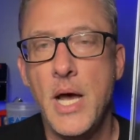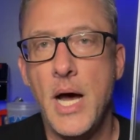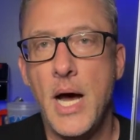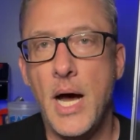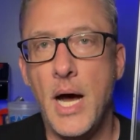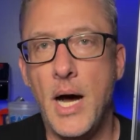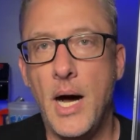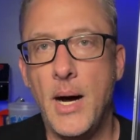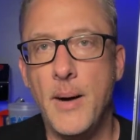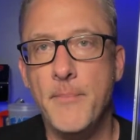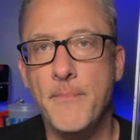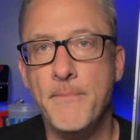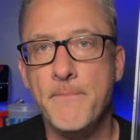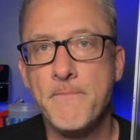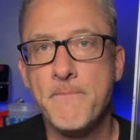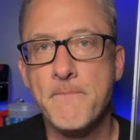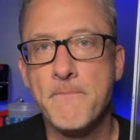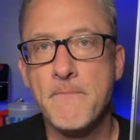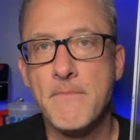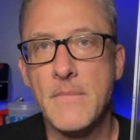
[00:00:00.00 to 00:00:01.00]

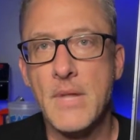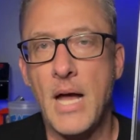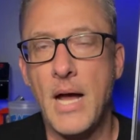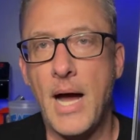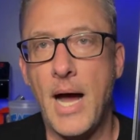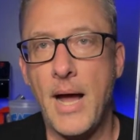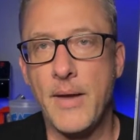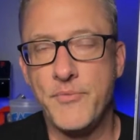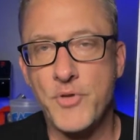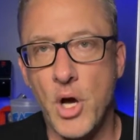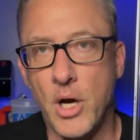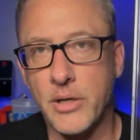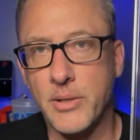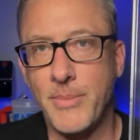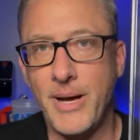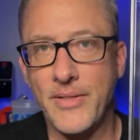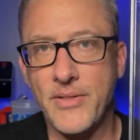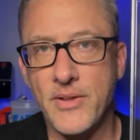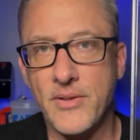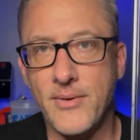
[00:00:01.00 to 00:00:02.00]
I talked
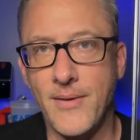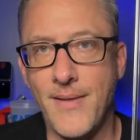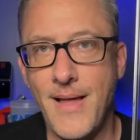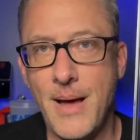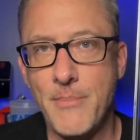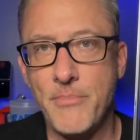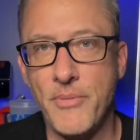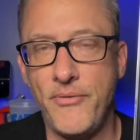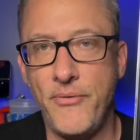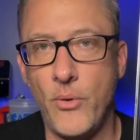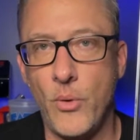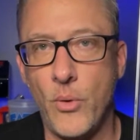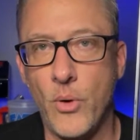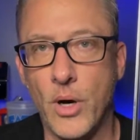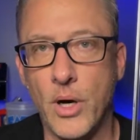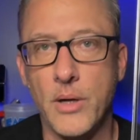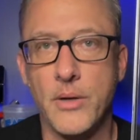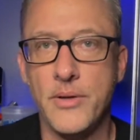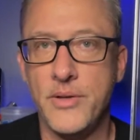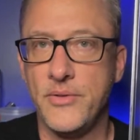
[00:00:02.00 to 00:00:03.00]
about this a lot
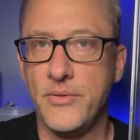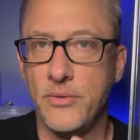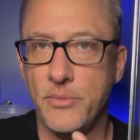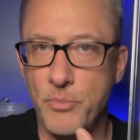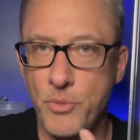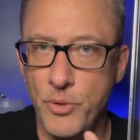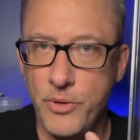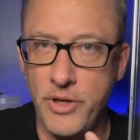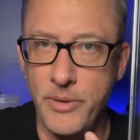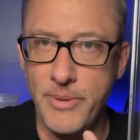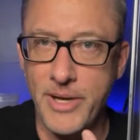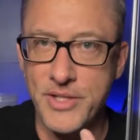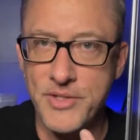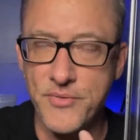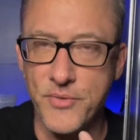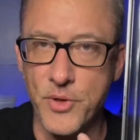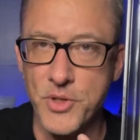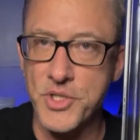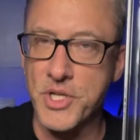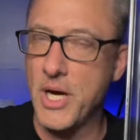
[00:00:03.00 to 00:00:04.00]
before. This is Mookie Betts'
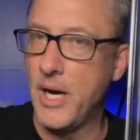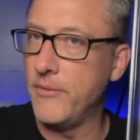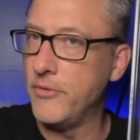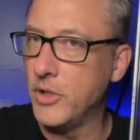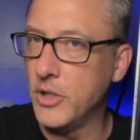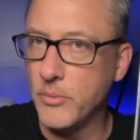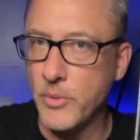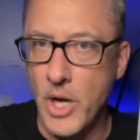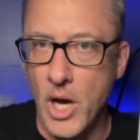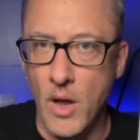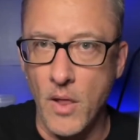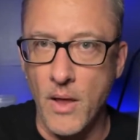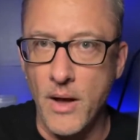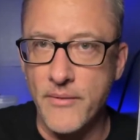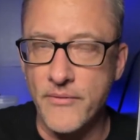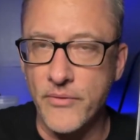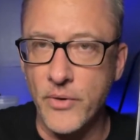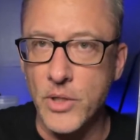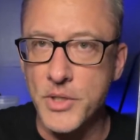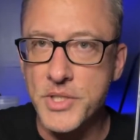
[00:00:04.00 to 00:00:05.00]
first cover. We all
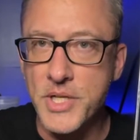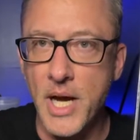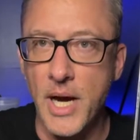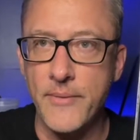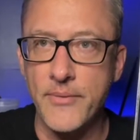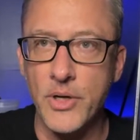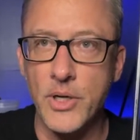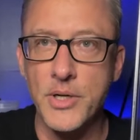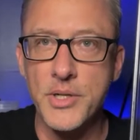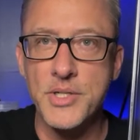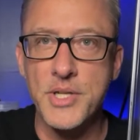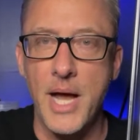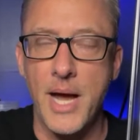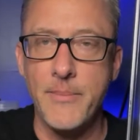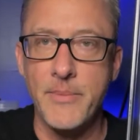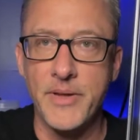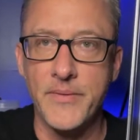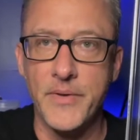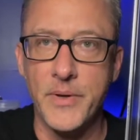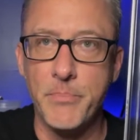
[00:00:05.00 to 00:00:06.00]
love first covers.
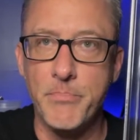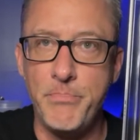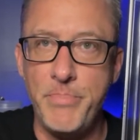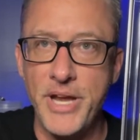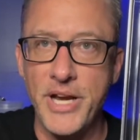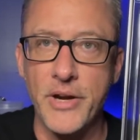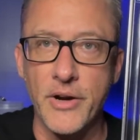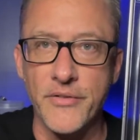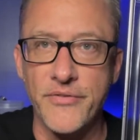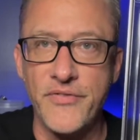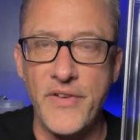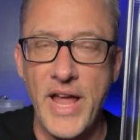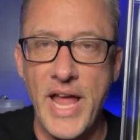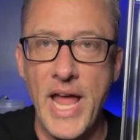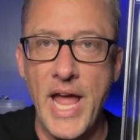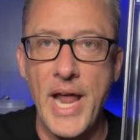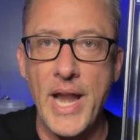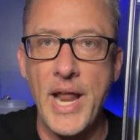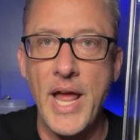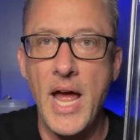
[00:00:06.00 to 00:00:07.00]
I'm even bigger
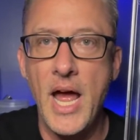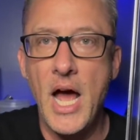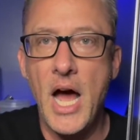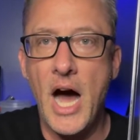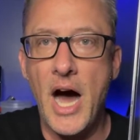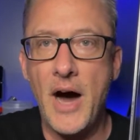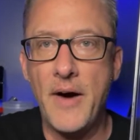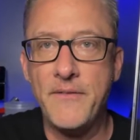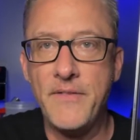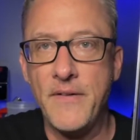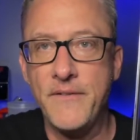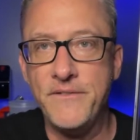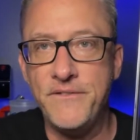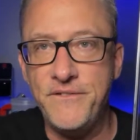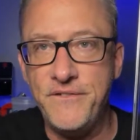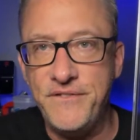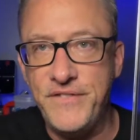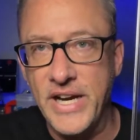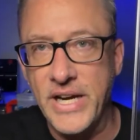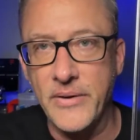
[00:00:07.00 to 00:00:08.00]
fan of
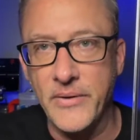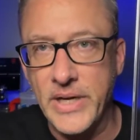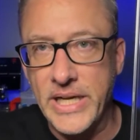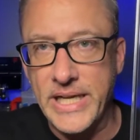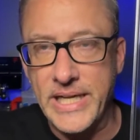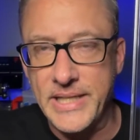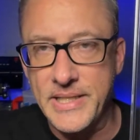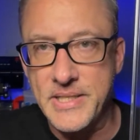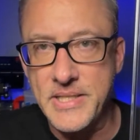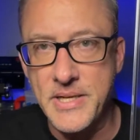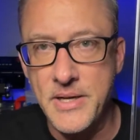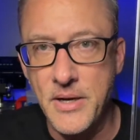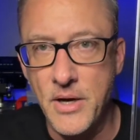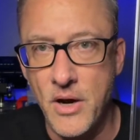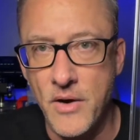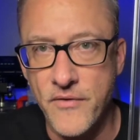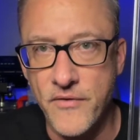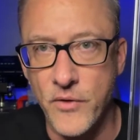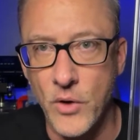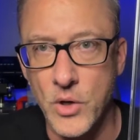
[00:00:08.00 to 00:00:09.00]
variant
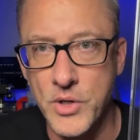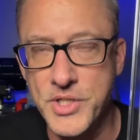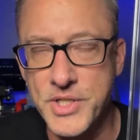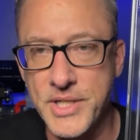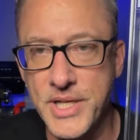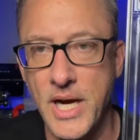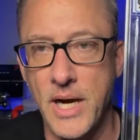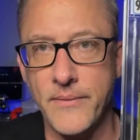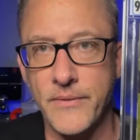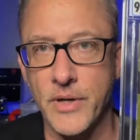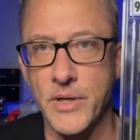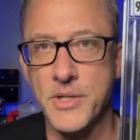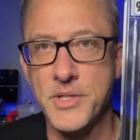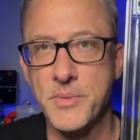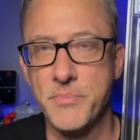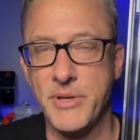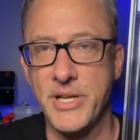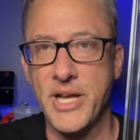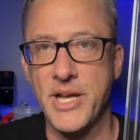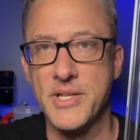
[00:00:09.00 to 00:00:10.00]
first covers
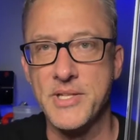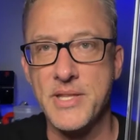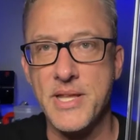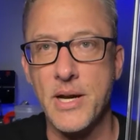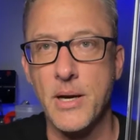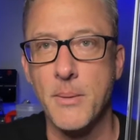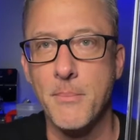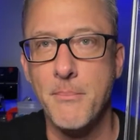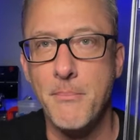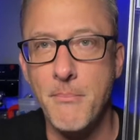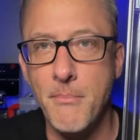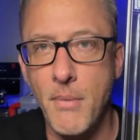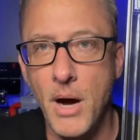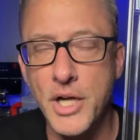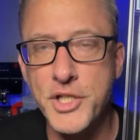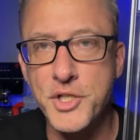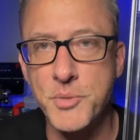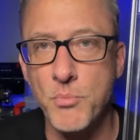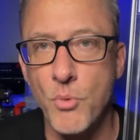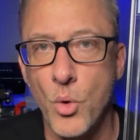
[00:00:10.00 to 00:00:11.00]
because they are
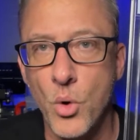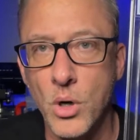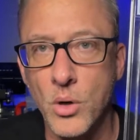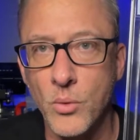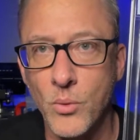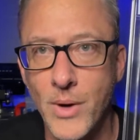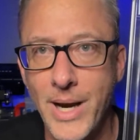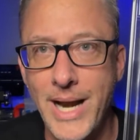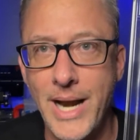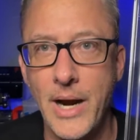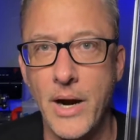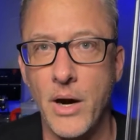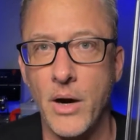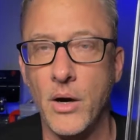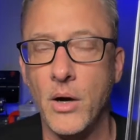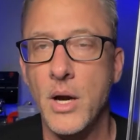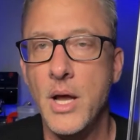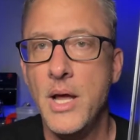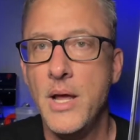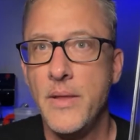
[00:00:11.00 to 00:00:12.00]
much more
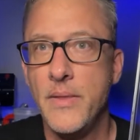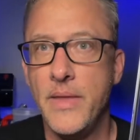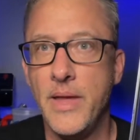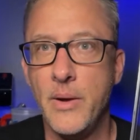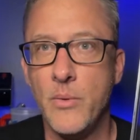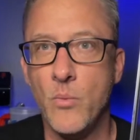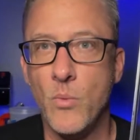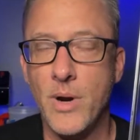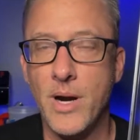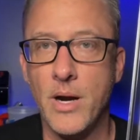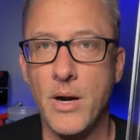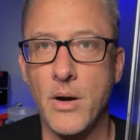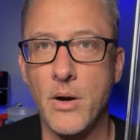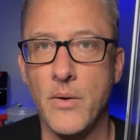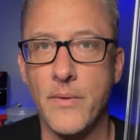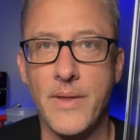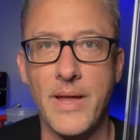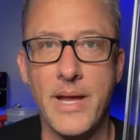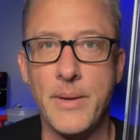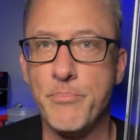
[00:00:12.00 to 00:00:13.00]
rare than
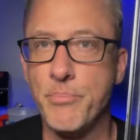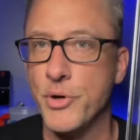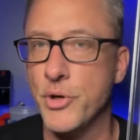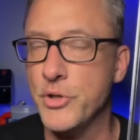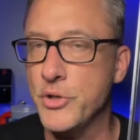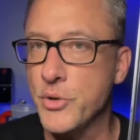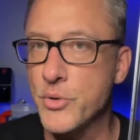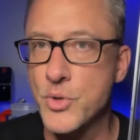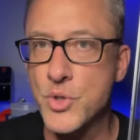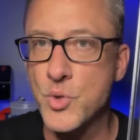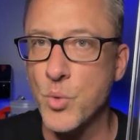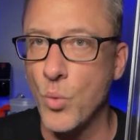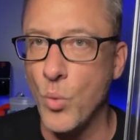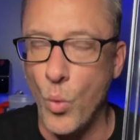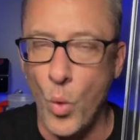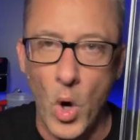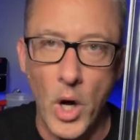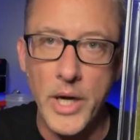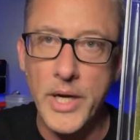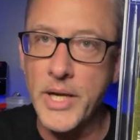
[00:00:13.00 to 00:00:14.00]
where they produce
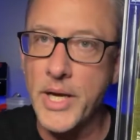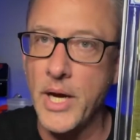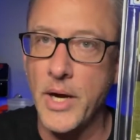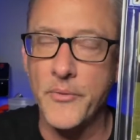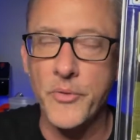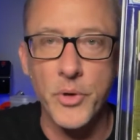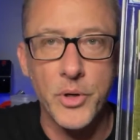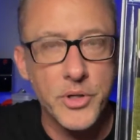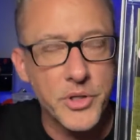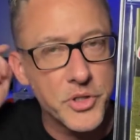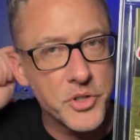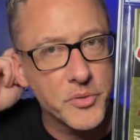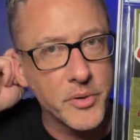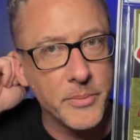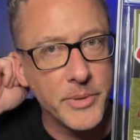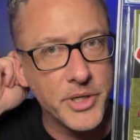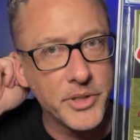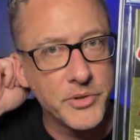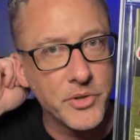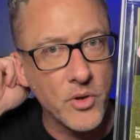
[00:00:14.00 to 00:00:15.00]
one cover and
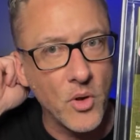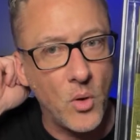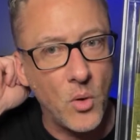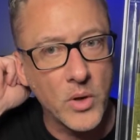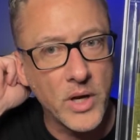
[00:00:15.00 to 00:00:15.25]
distribute it to the whole